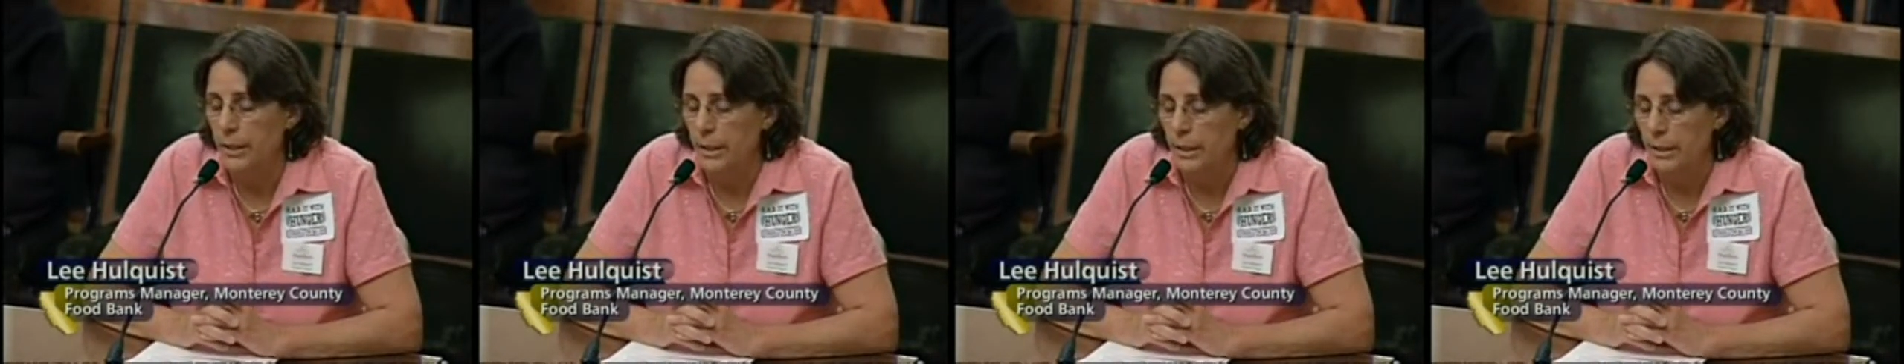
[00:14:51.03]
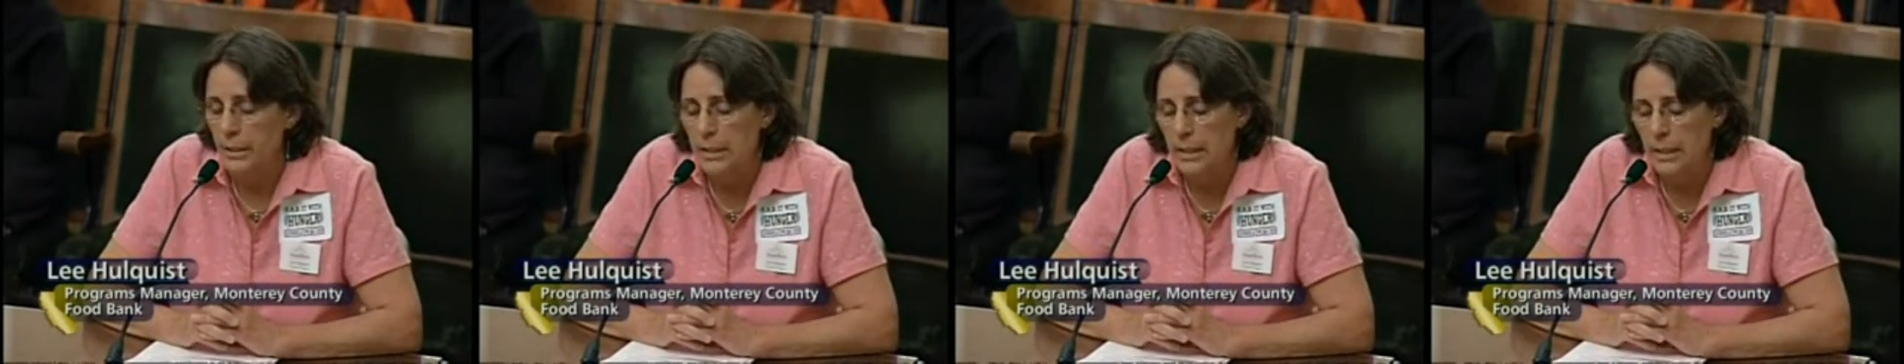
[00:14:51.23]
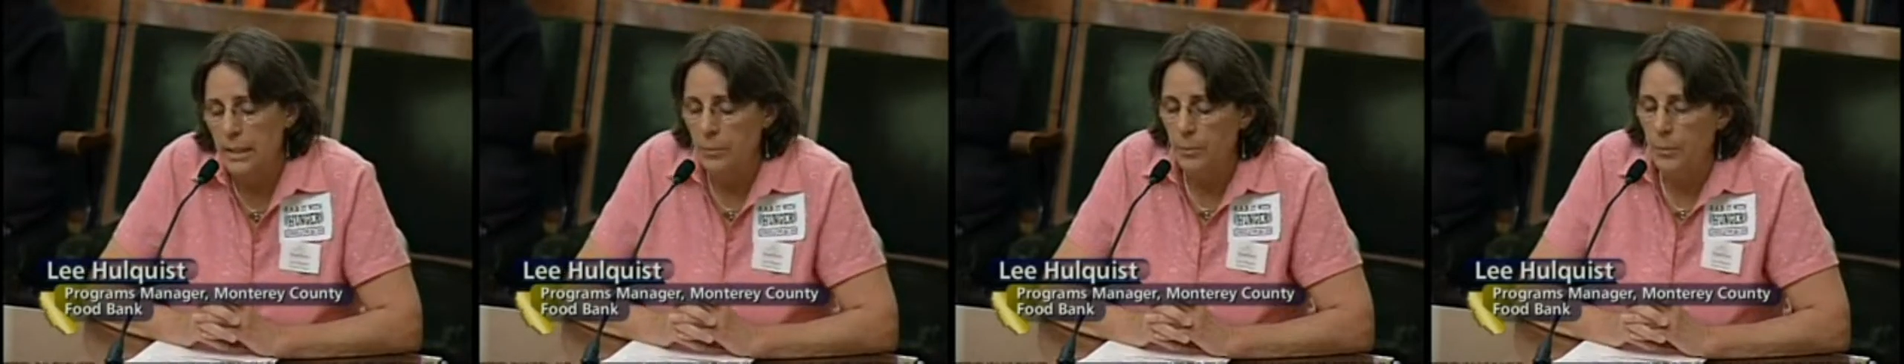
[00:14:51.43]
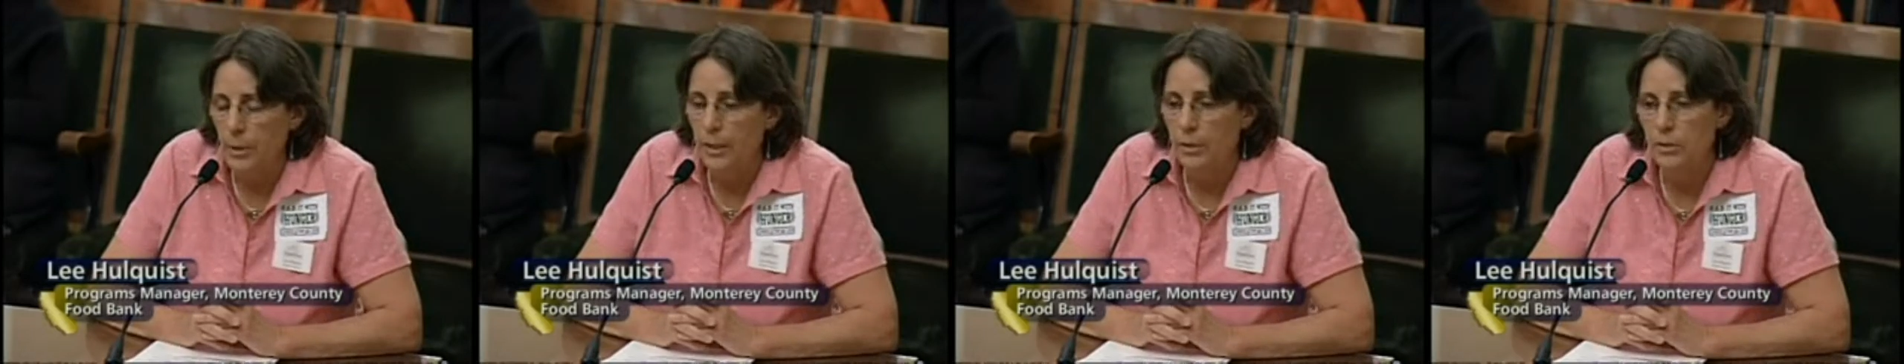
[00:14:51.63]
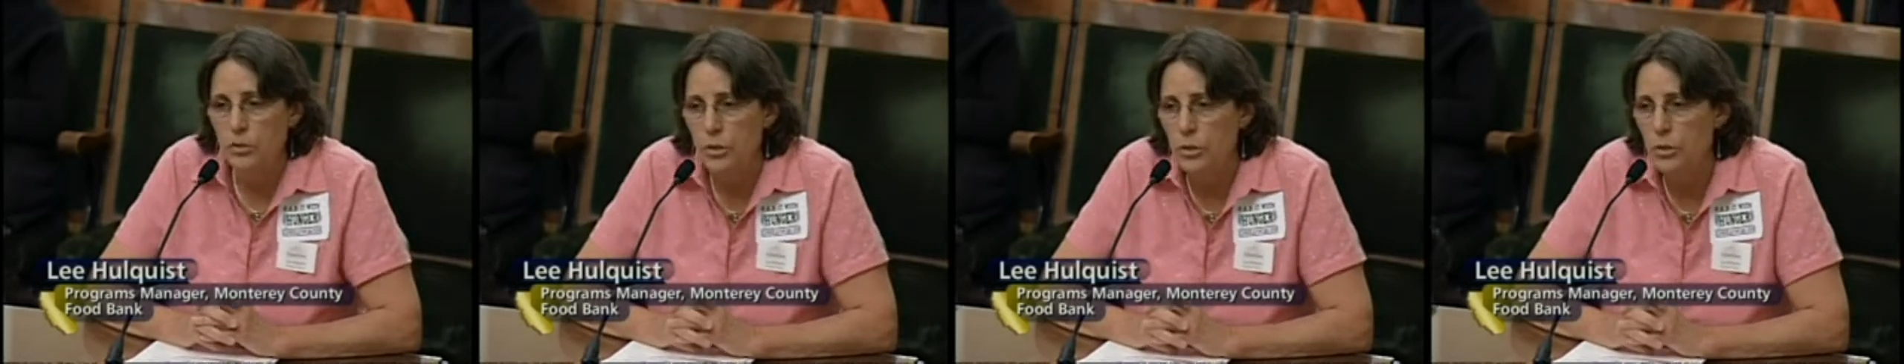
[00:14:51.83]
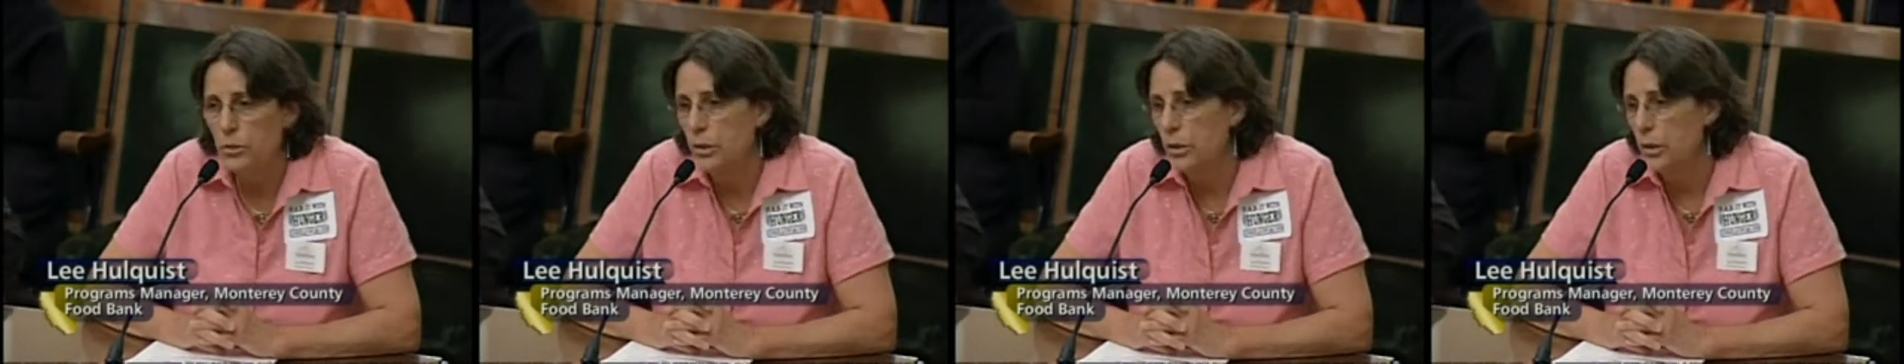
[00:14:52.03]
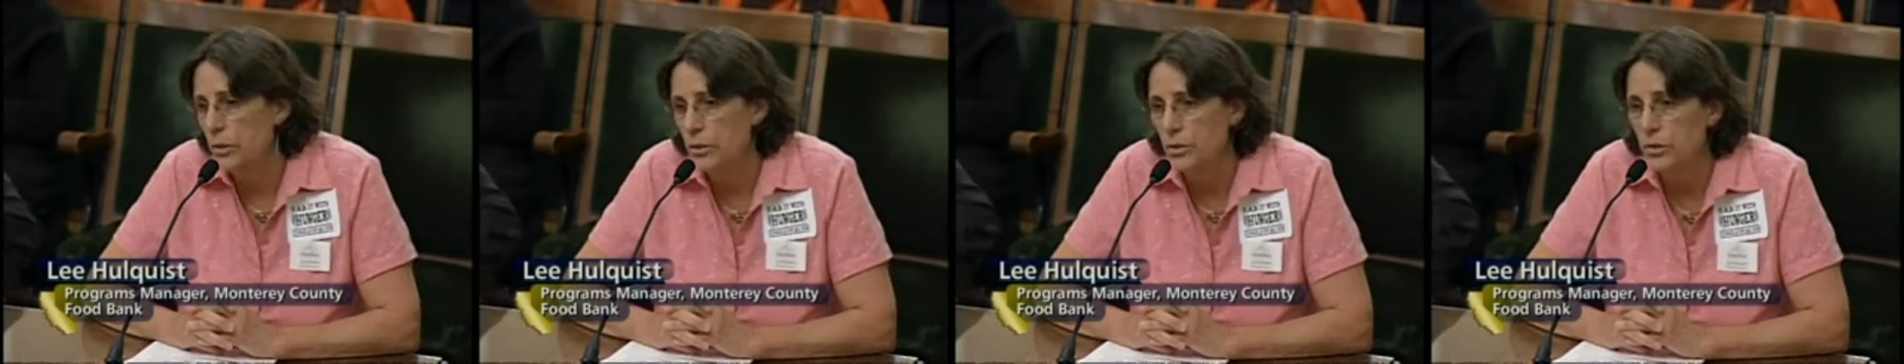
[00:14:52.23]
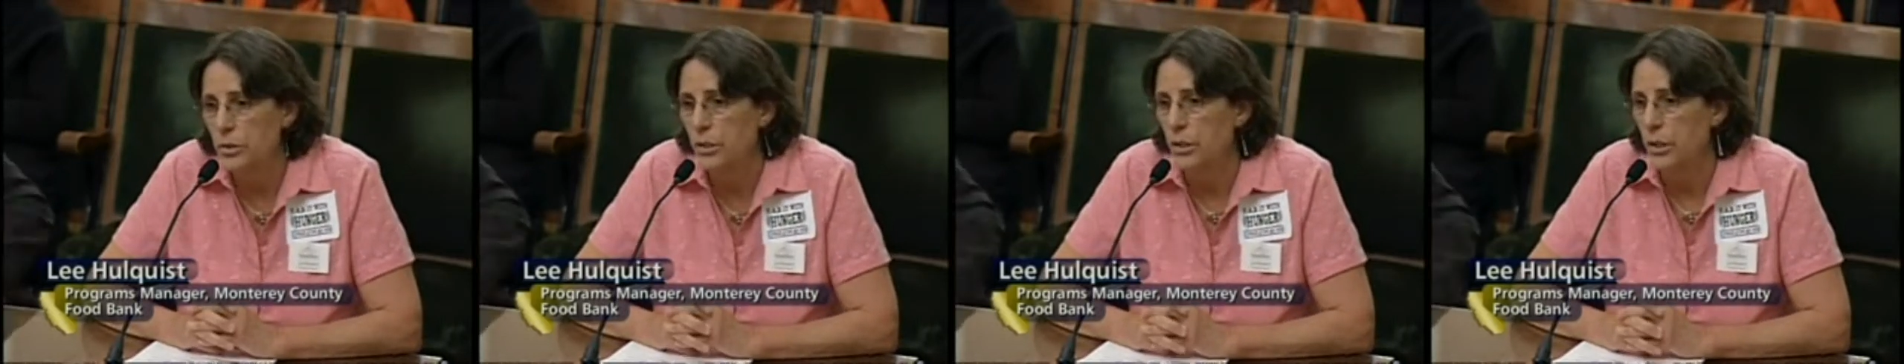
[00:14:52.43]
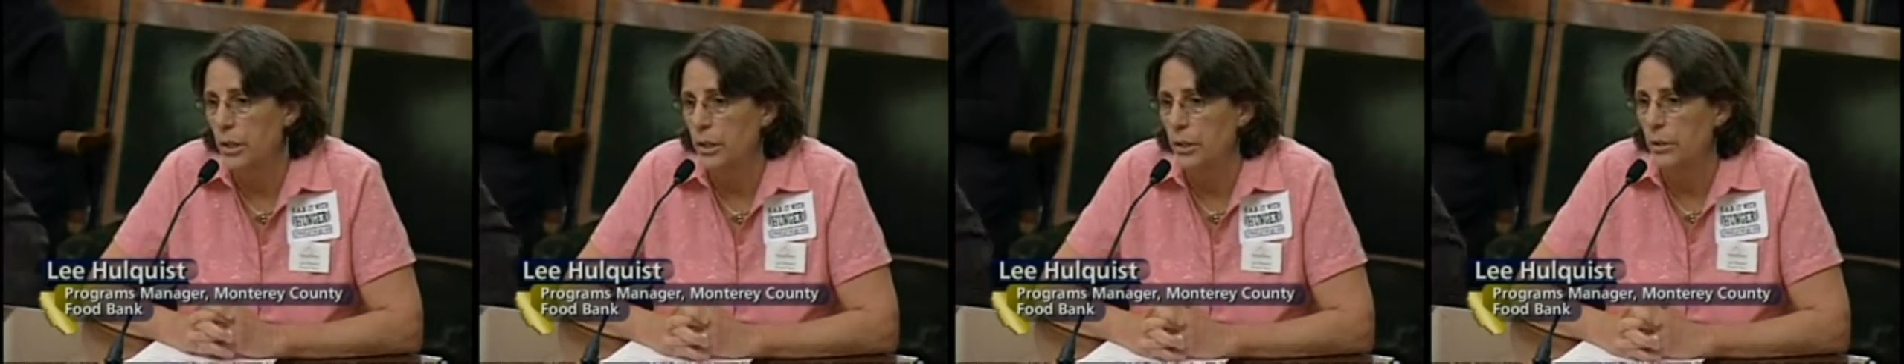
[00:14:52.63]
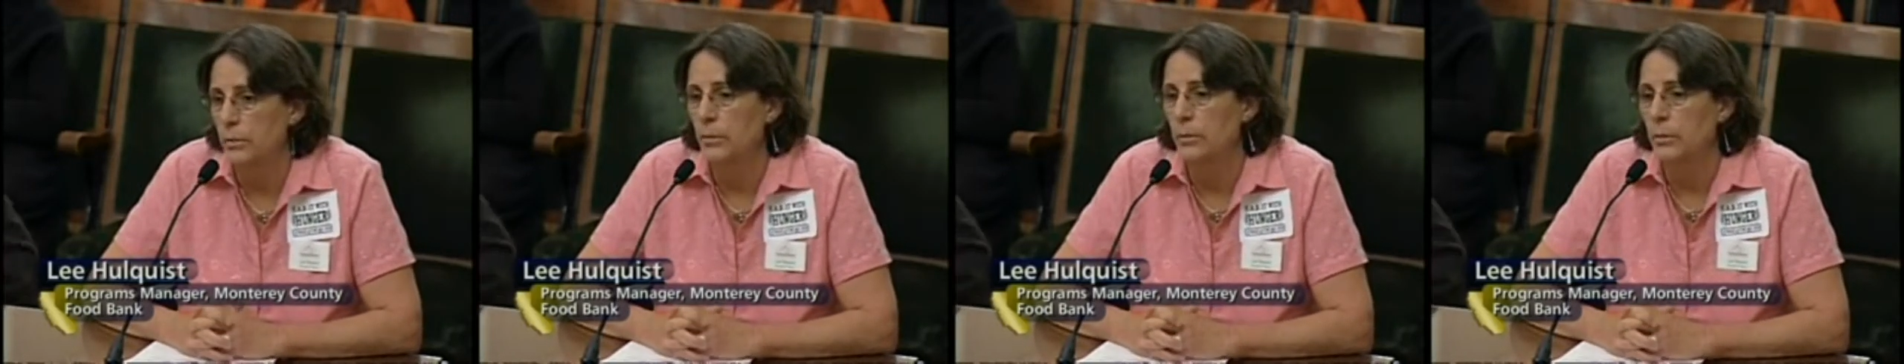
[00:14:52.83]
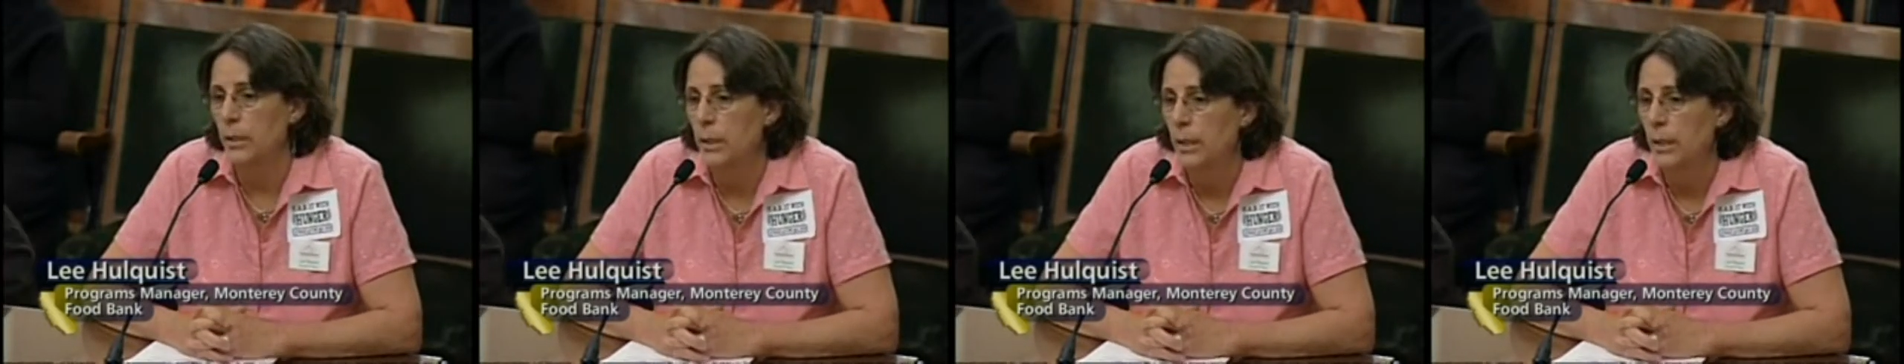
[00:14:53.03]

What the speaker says: is that about 2 years ago,